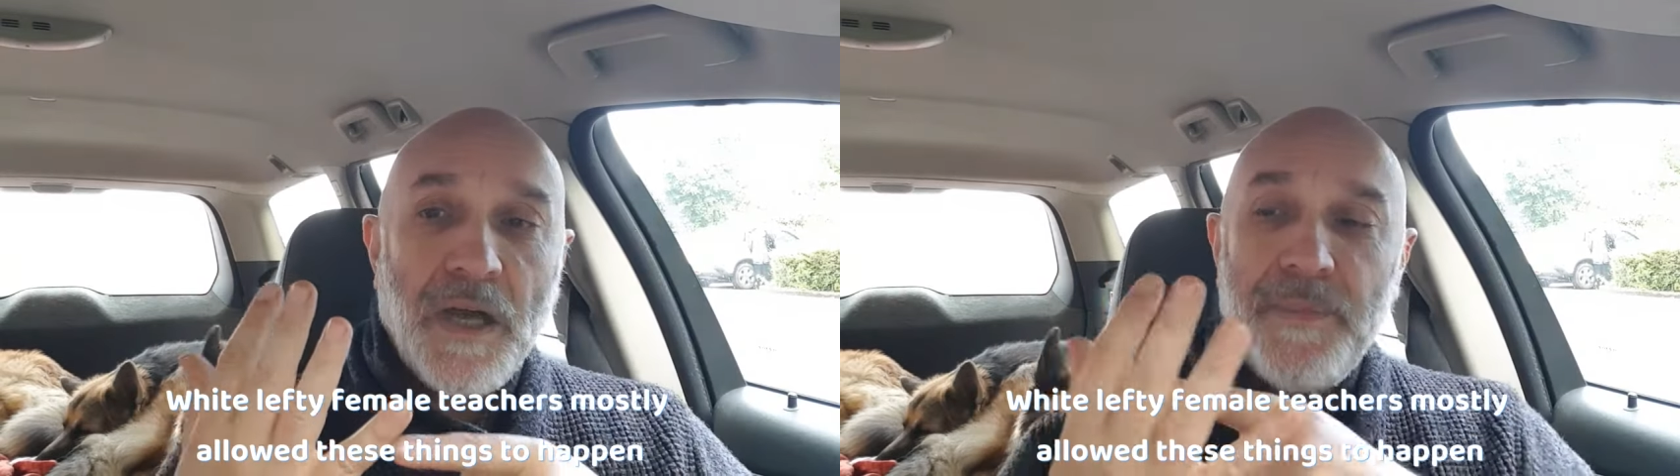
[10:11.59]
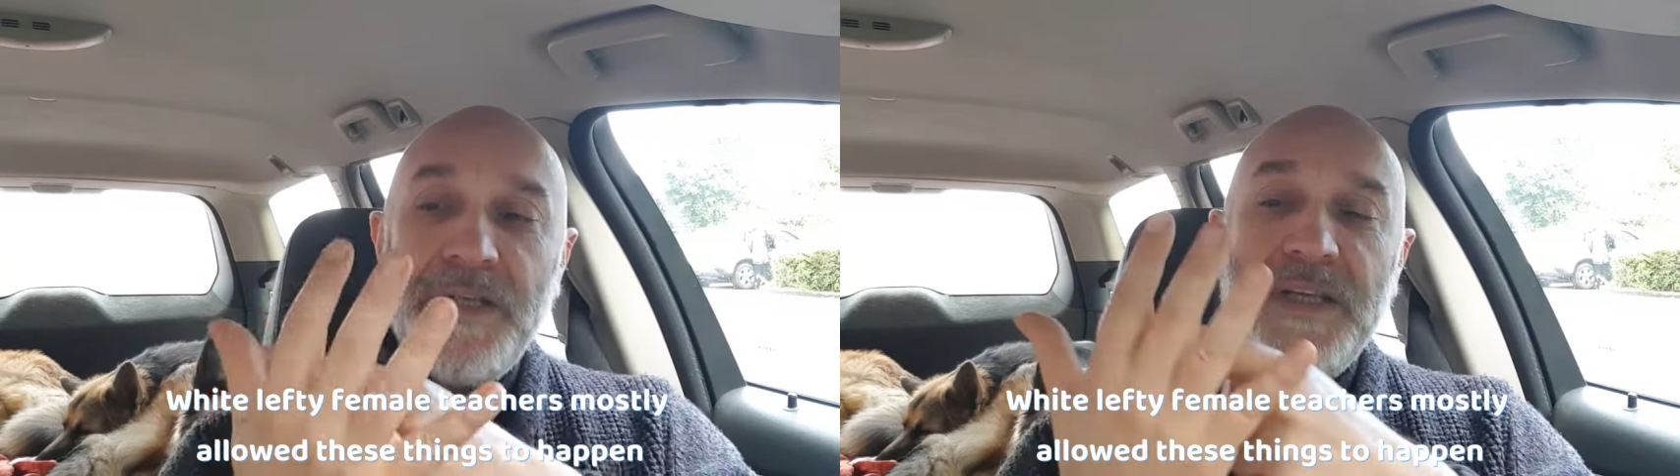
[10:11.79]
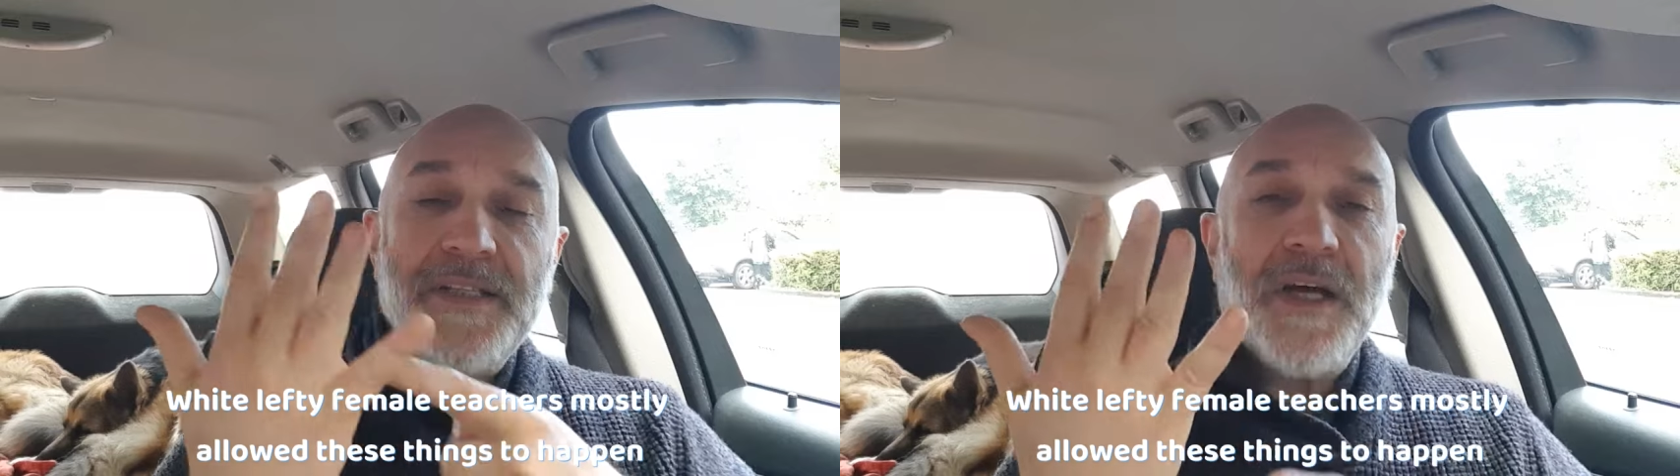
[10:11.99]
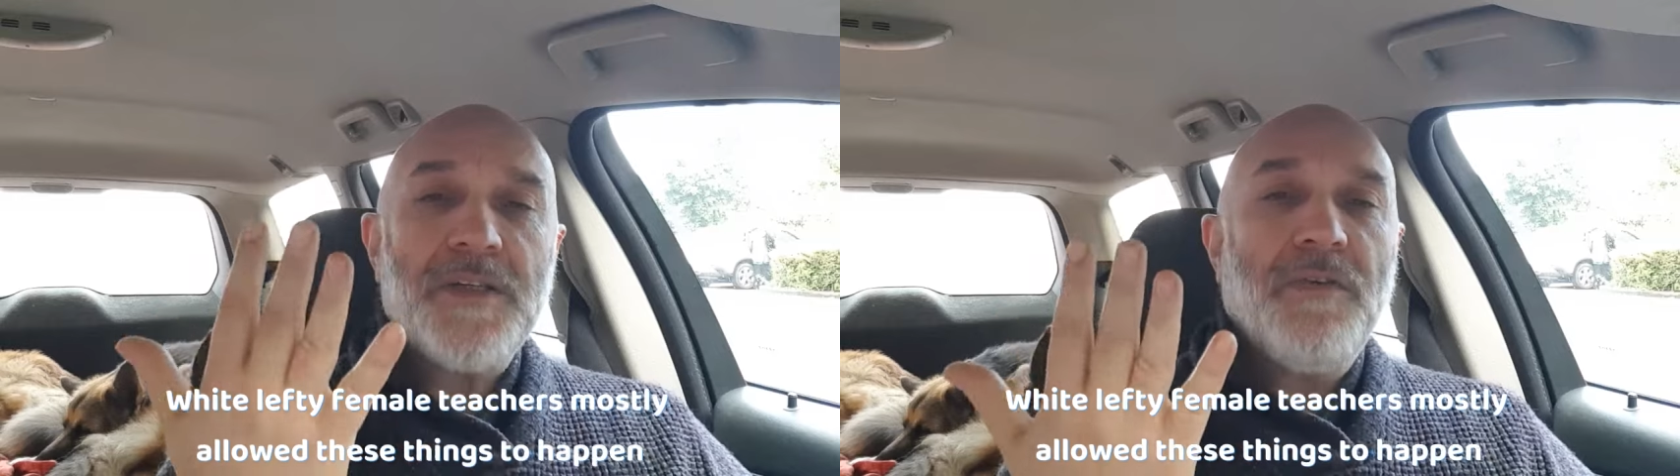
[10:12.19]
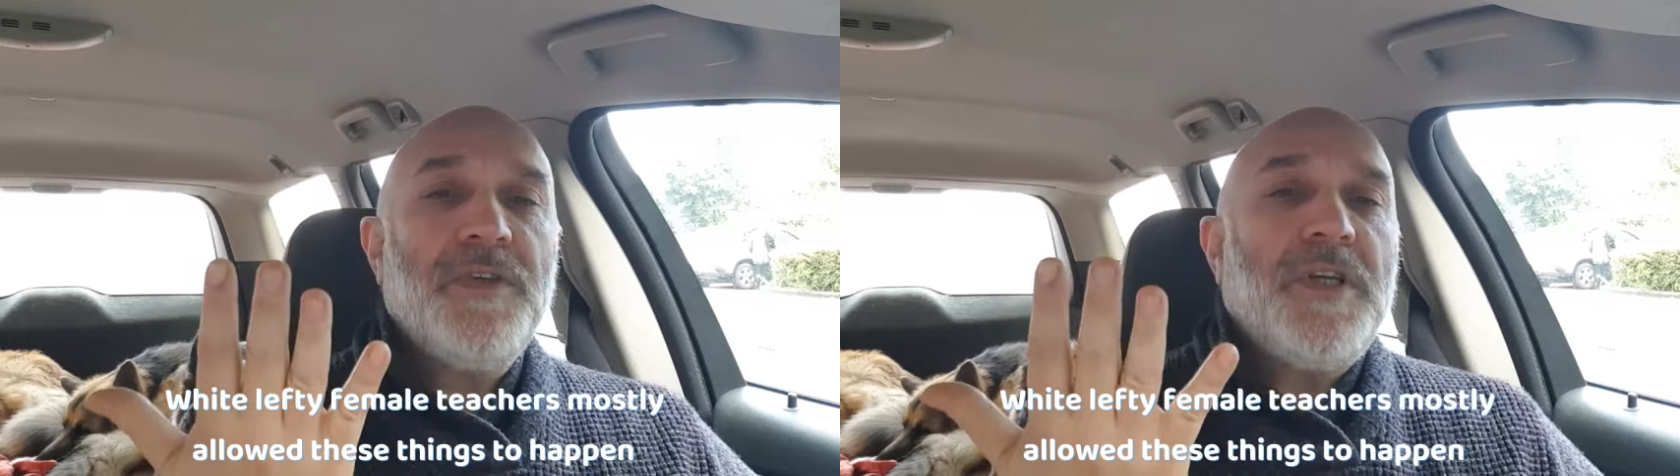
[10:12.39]
I mean, these
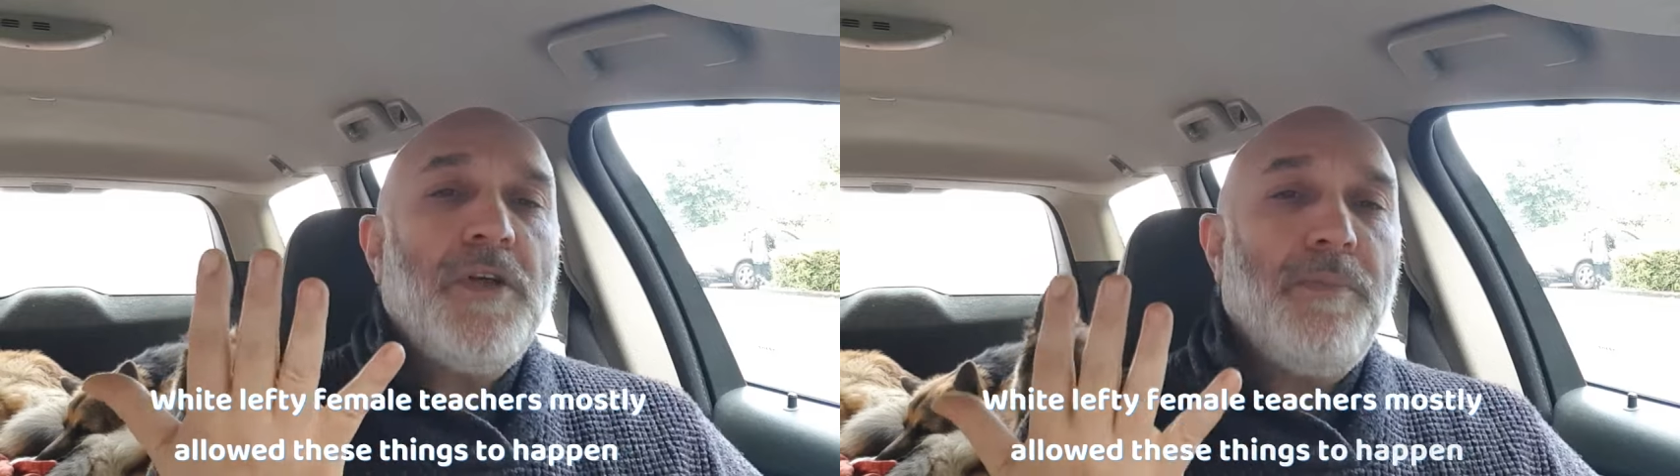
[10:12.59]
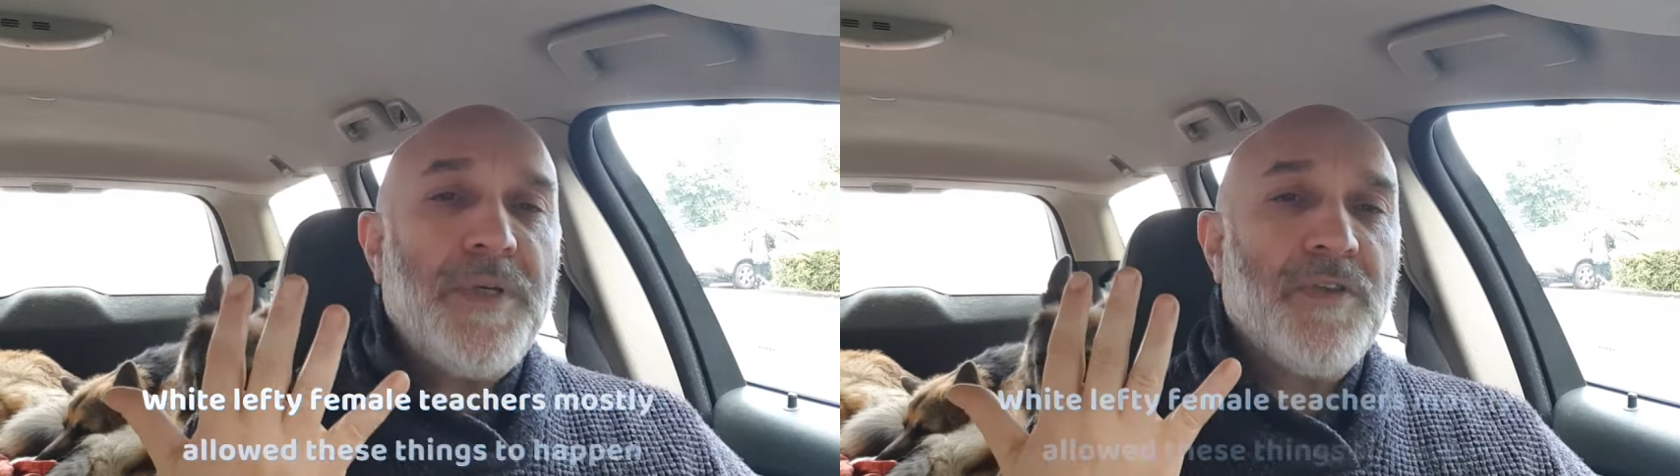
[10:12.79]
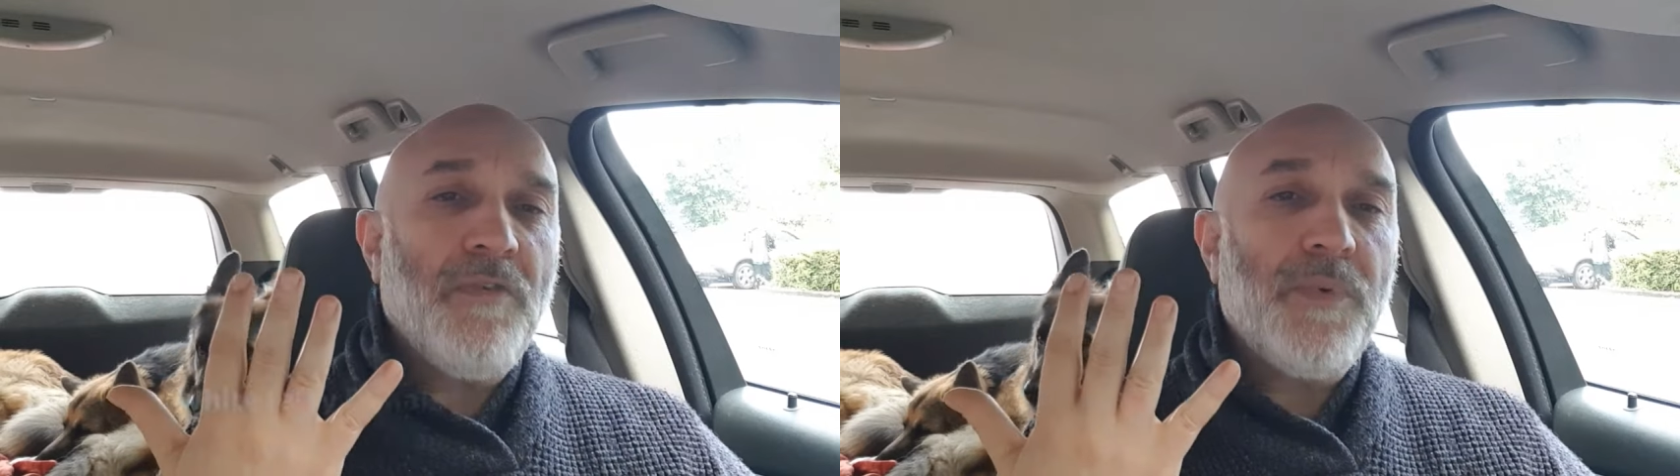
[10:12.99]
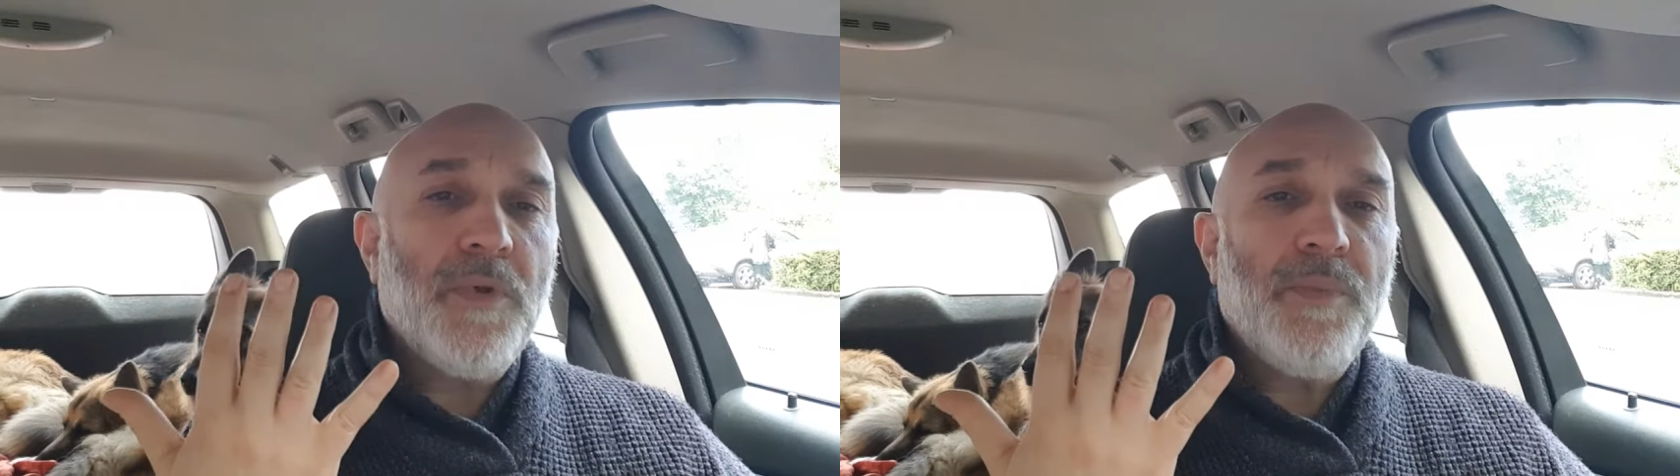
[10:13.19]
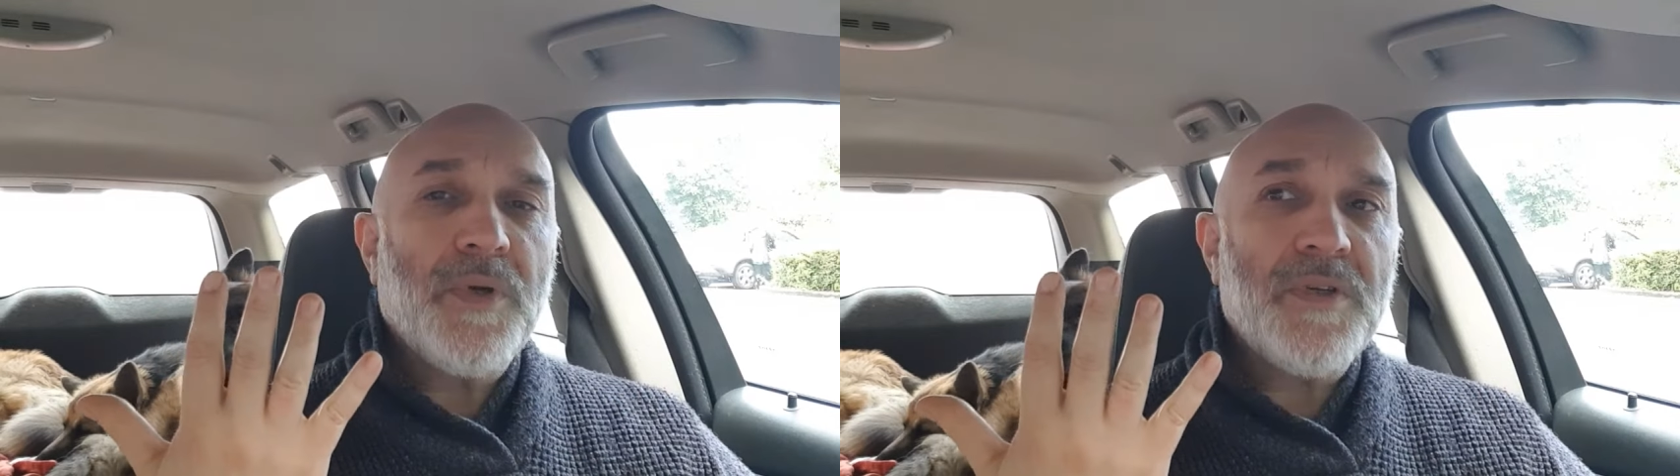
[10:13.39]
guys, obviously, you're pissed off with
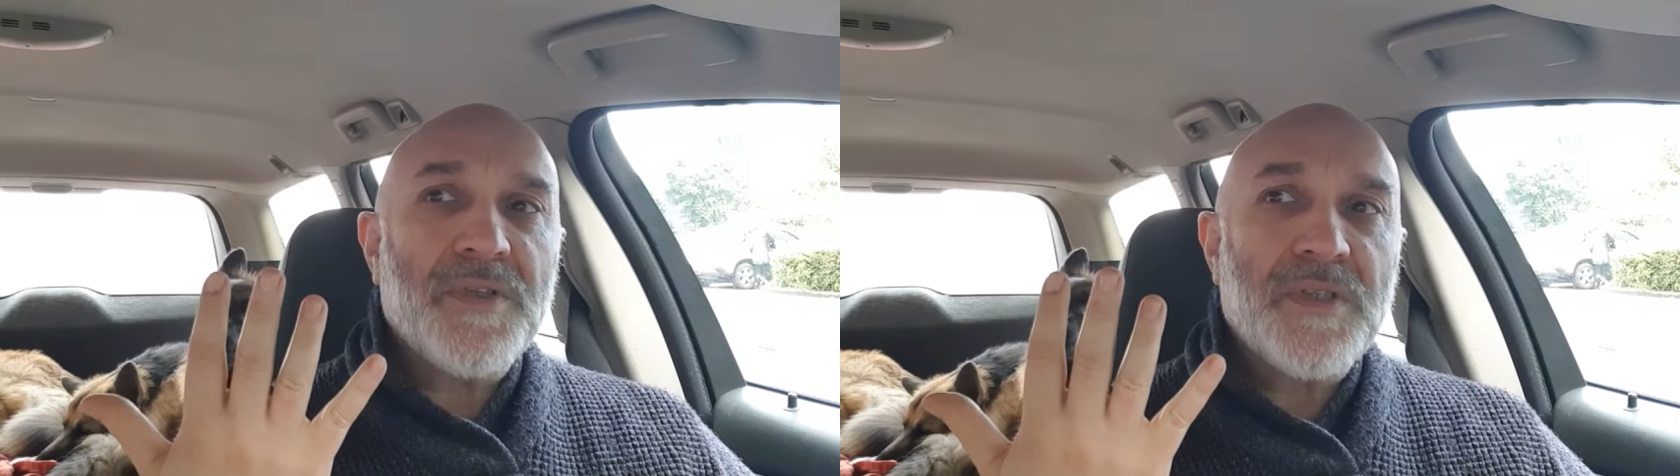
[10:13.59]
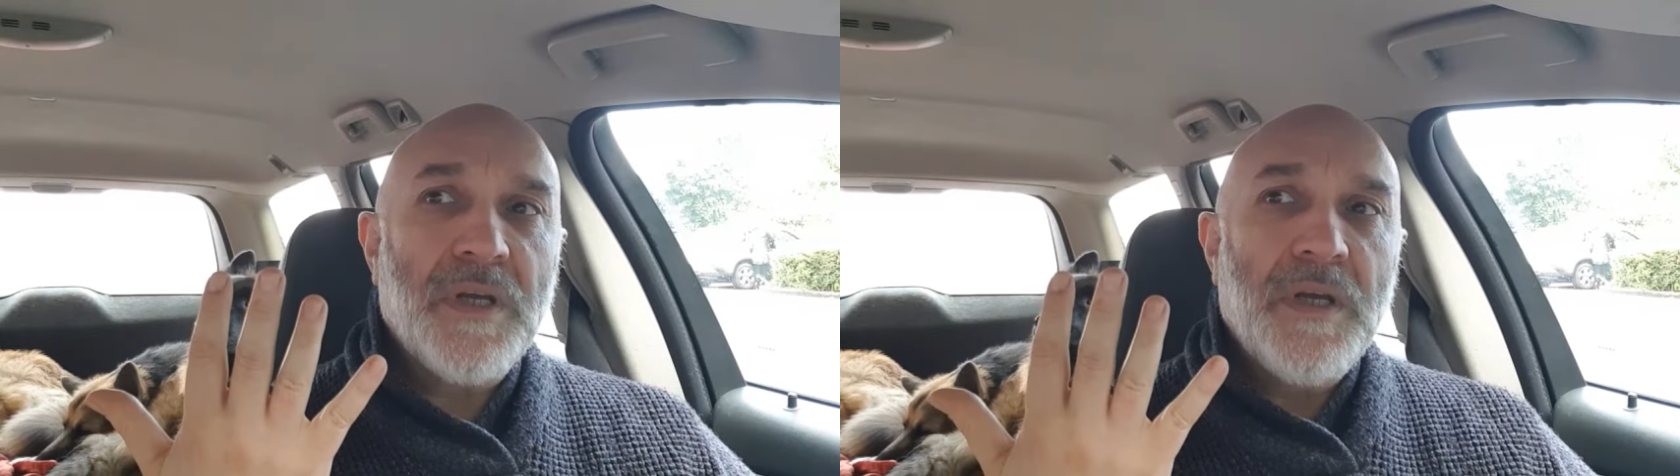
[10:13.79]
them because